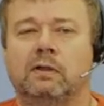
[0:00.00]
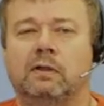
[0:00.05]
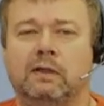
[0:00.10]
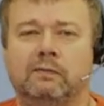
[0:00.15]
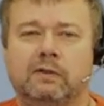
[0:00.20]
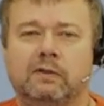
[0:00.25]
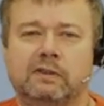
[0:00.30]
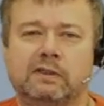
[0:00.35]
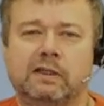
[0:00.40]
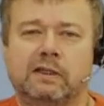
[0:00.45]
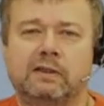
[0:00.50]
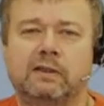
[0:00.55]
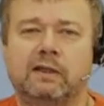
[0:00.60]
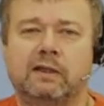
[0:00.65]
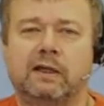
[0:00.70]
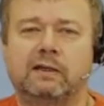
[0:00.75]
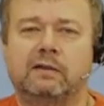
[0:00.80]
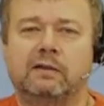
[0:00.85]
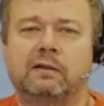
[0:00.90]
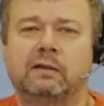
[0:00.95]
Having said
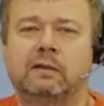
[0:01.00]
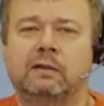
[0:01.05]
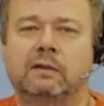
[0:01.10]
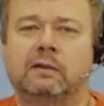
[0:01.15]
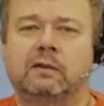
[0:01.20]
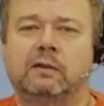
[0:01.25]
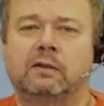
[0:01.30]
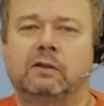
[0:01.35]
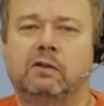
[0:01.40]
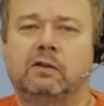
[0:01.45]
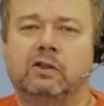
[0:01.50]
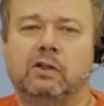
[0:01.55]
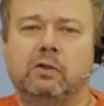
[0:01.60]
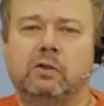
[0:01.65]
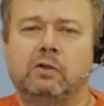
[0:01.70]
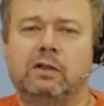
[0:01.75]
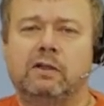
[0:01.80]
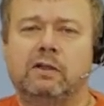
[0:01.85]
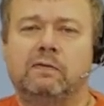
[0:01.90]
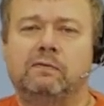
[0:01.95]
that, there are
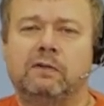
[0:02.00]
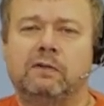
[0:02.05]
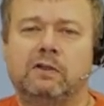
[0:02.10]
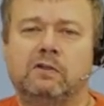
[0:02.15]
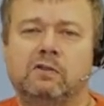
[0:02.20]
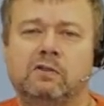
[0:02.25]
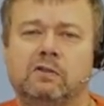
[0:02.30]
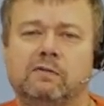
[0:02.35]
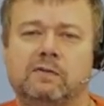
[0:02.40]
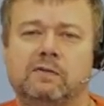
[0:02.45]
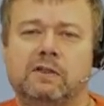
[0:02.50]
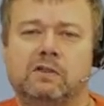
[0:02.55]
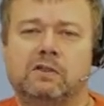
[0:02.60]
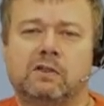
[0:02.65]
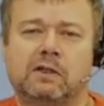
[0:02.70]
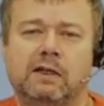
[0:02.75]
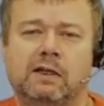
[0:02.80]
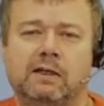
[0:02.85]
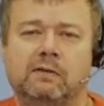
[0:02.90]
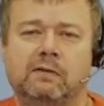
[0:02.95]
unique features of
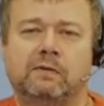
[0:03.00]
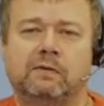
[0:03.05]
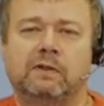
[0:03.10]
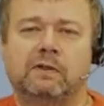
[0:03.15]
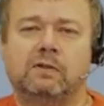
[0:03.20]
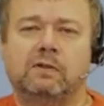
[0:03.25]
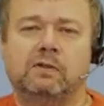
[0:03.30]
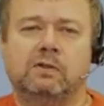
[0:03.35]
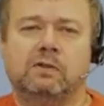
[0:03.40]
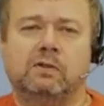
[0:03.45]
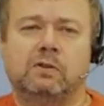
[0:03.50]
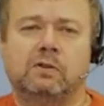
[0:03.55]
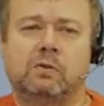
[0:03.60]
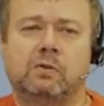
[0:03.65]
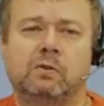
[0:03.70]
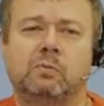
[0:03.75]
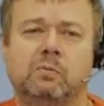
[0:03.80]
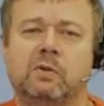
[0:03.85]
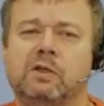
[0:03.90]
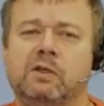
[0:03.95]
each cloud vendor
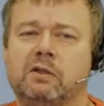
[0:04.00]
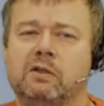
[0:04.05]
too that we